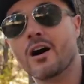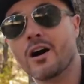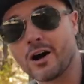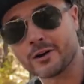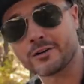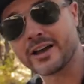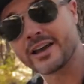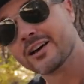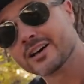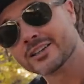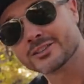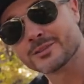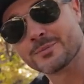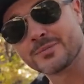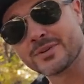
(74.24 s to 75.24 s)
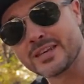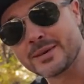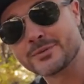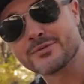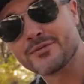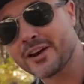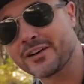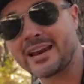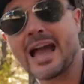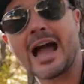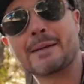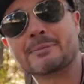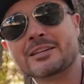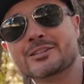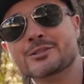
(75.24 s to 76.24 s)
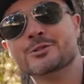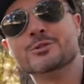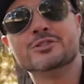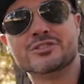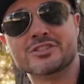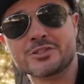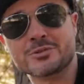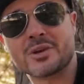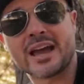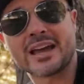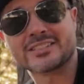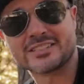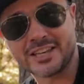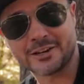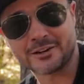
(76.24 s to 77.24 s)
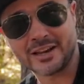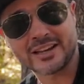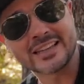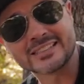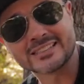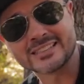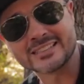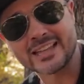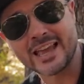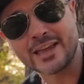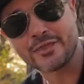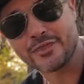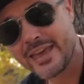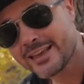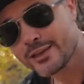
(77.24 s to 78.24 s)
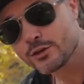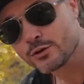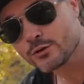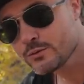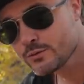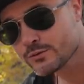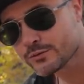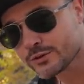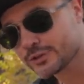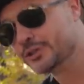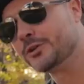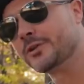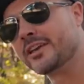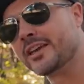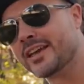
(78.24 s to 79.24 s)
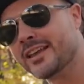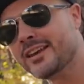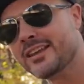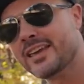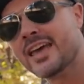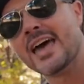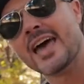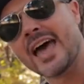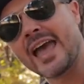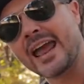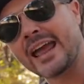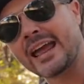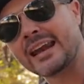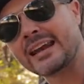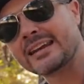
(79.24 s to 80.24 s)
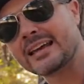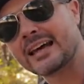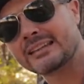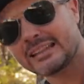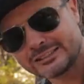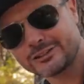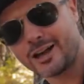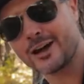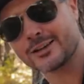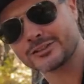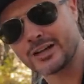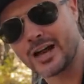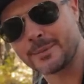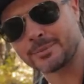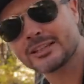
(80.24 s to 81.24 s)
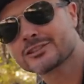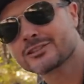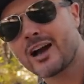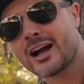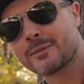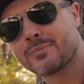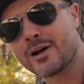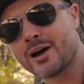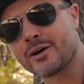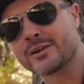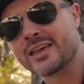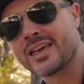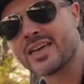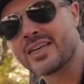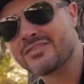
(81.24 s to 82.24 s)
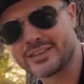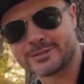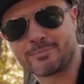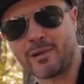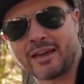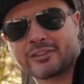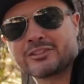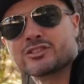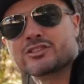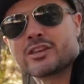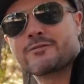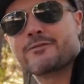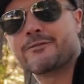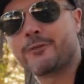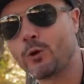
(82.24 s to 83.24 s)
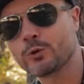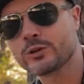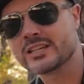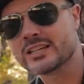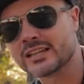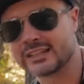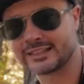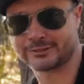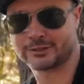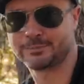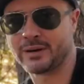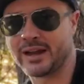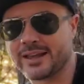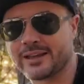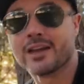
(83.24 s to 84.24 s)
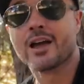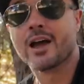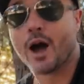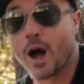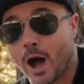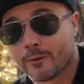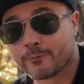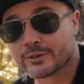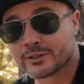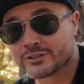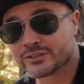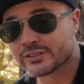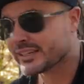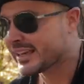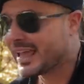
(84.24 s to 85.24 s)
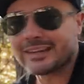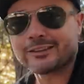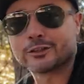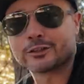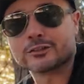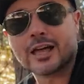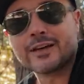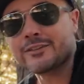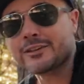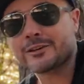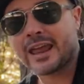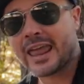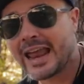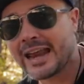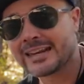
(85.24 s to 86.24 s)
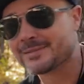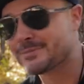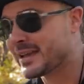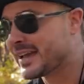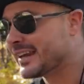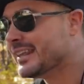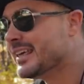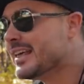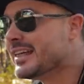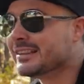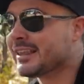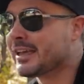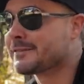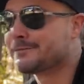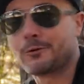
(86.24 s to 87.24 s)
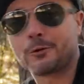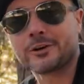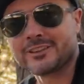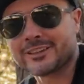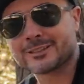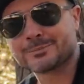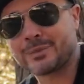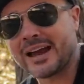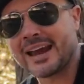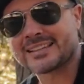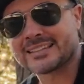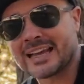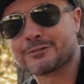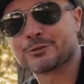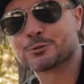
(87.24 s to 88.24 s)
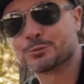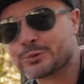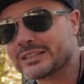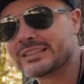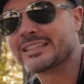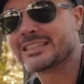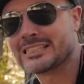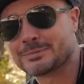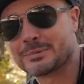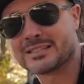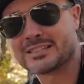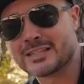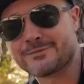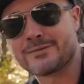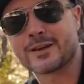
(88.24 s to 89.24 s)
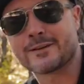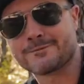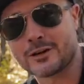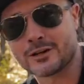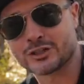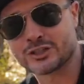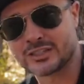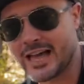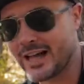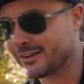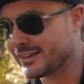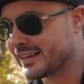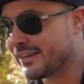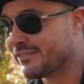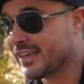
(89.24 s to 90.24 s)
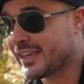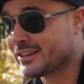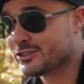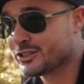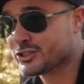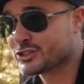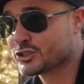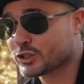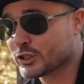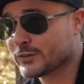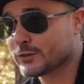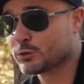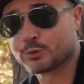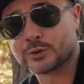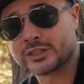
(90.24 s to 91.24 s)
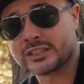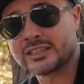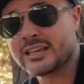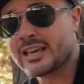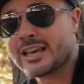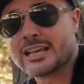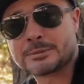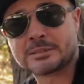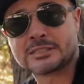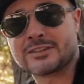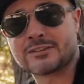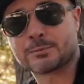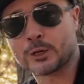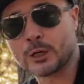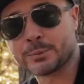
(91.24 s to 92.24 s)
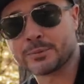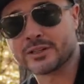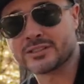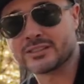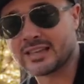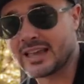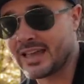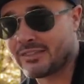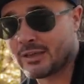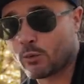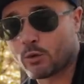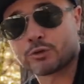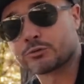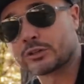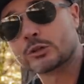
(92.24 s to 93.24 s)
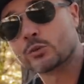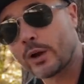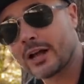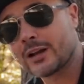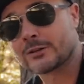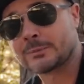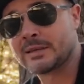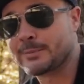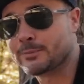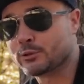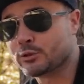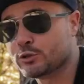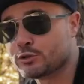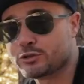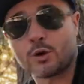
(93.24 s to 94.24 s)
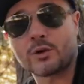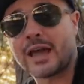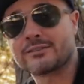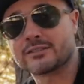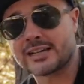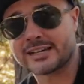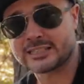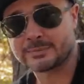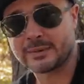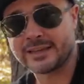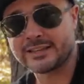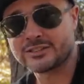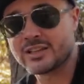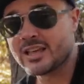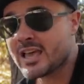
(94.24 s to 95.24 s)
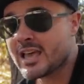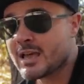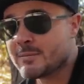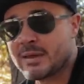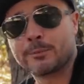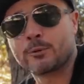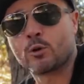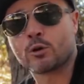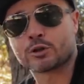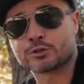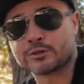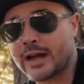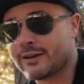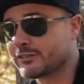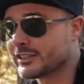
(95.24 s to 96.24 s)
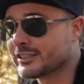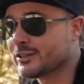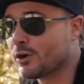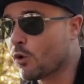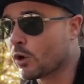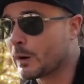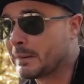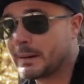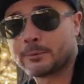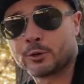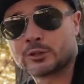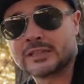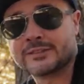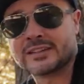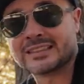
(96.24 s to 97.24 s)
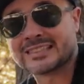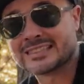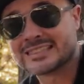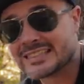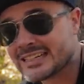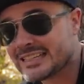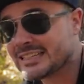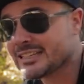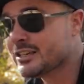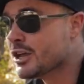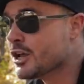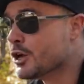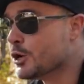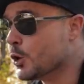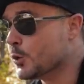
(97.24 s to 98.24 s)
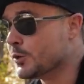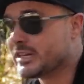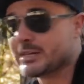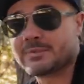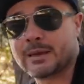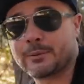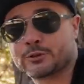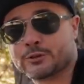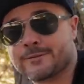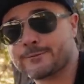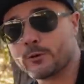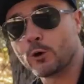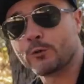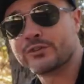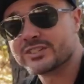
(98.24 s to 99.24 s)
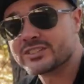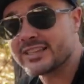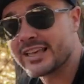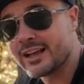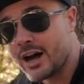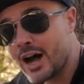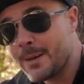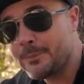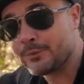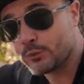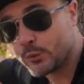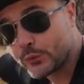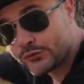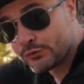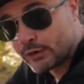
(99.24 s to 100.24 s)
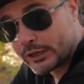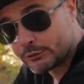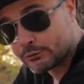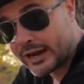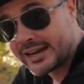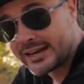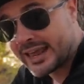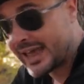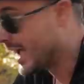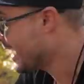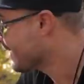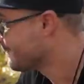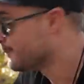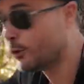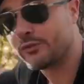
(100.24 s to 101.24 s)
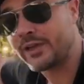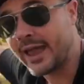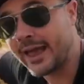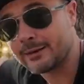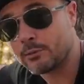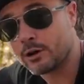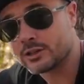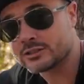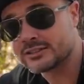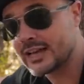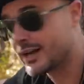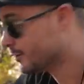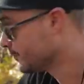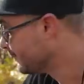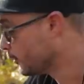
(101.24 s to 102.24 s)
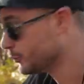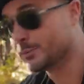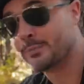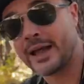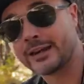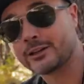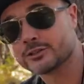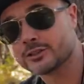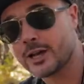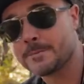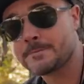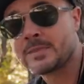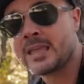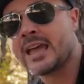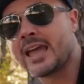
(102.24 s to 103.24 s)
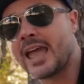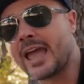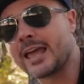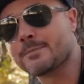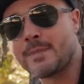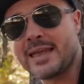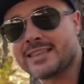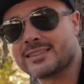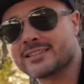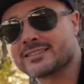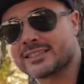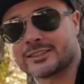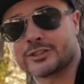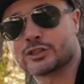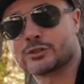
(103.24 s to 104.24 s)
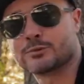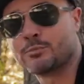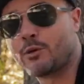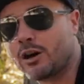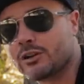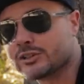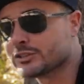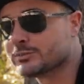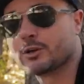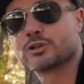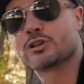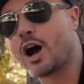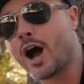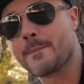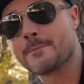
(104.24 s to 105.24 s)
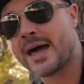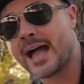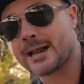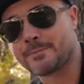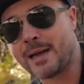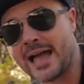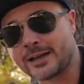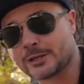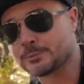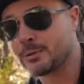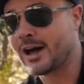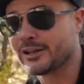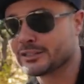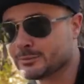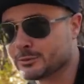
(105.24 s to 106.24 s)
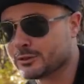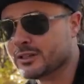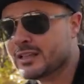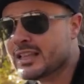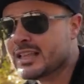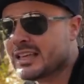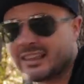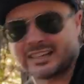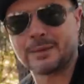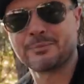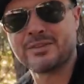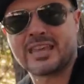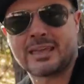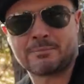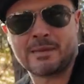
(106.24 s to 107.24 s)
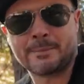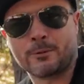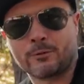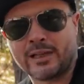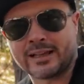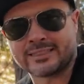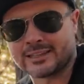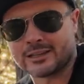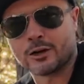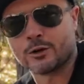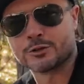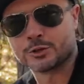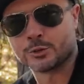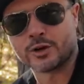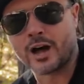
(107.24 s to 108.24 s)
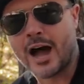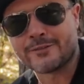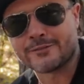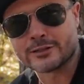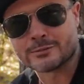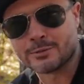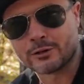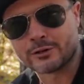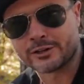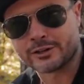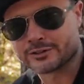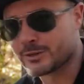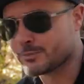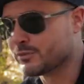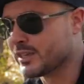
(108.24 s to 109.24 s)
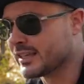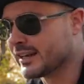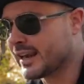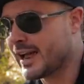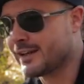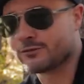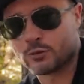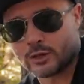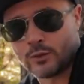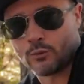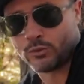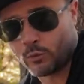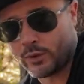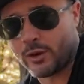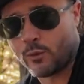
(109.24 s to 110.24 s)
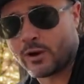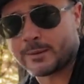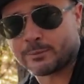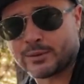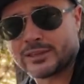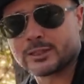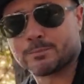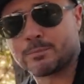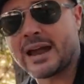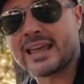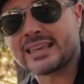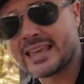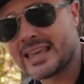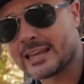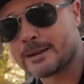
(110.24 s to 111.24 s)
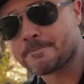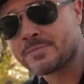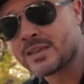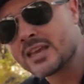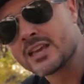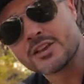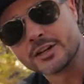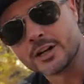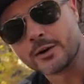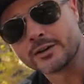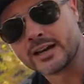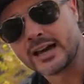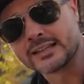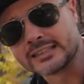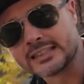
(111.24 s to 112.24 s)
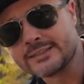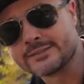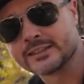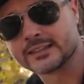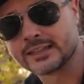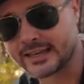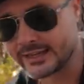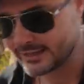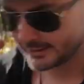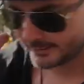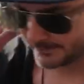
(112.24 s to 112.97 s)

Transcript: All right, awesome peeps. Very happy to see you guys here again today. Thank you for tuning in. And uh, let's talk shop. Let's talk about this bike. This is a folding electric bike, obviously. And look, love it or hate it, man, like folding electric bikes have a really specific functionality and they just serve a really specific purpose and they work really well for people who don't have a lot of space, people who are traveling or people who live in the city who need to be able to fold this thing up, like right in half, fold the handlebars down, fold the pedals up, and make this like the smallest, most compact package possible. Like I'm thinking people like that go into an office building or something and have to, uh, they want to bring their bike in, you know, and not leave it like,